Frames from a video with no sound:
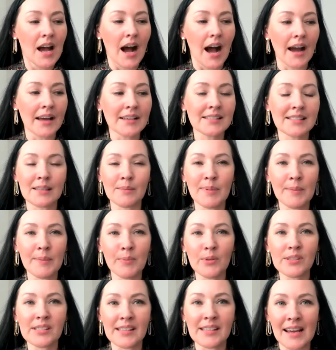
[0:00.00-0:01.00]
I see
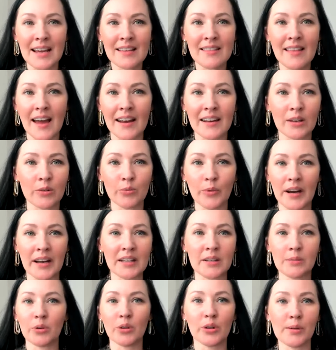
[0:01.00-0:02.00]
people saying that in
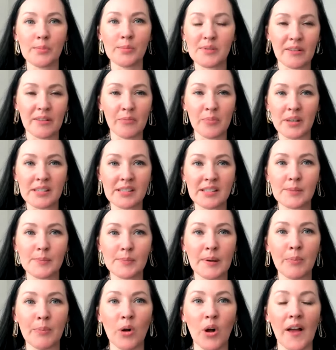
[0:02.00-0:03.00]
random groups of business
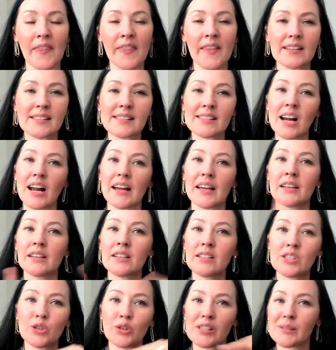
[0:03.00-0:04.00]
people, and it's not
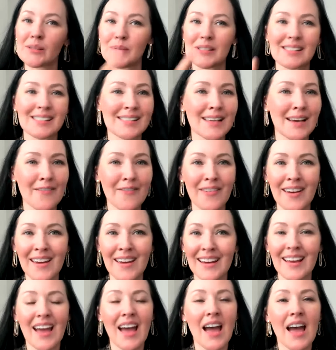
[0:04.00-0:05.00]
industry
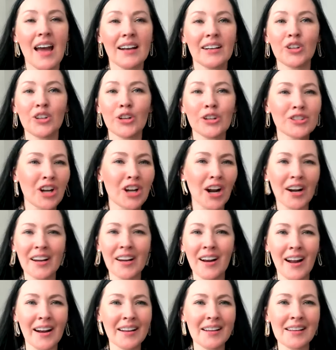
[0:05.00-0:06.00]
specific. Your target
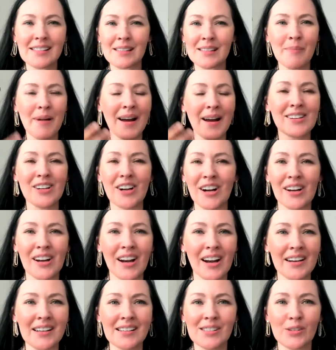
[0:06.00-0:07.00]
audience and my target
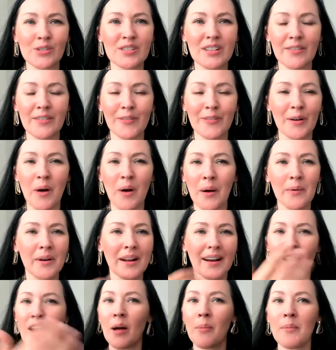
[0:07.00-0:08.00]
audience are different. Why would I
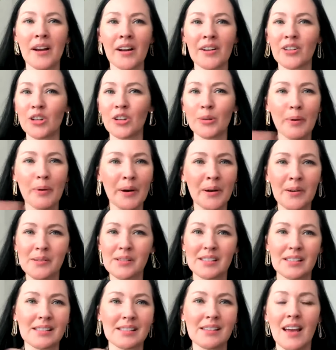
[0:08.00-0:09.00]
comment on your
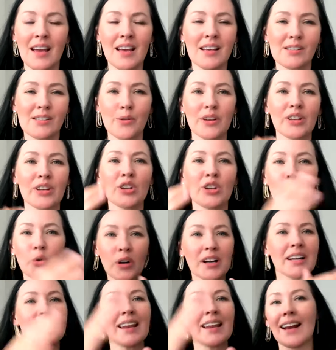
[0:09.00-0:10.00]
post? And so that
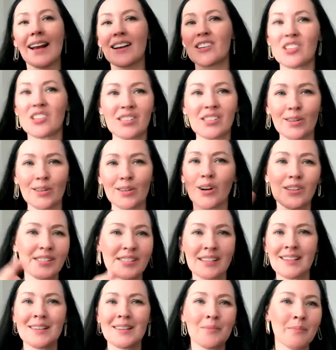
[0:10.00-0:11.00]
your connections are all
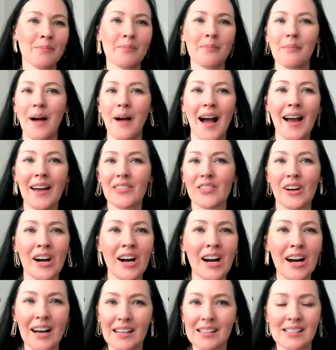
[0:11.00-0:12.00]
seeing my
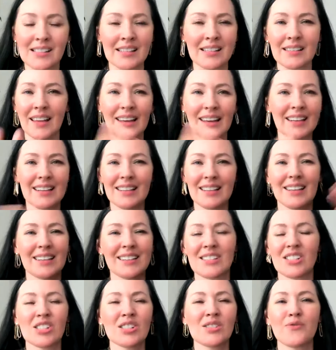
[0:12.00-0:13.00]
thoughts. And like it,
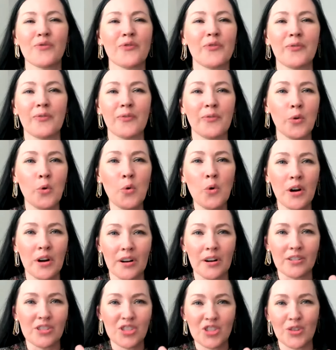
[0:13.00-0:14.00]
it's just
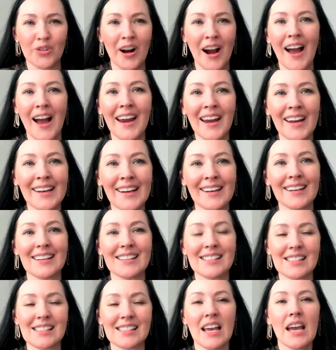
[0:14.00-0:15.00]
forged right and
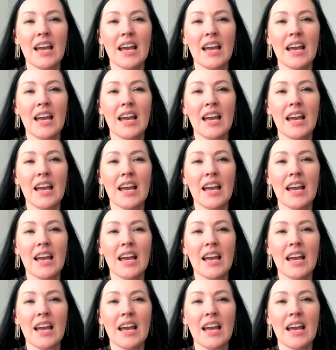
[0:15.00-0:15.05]
it's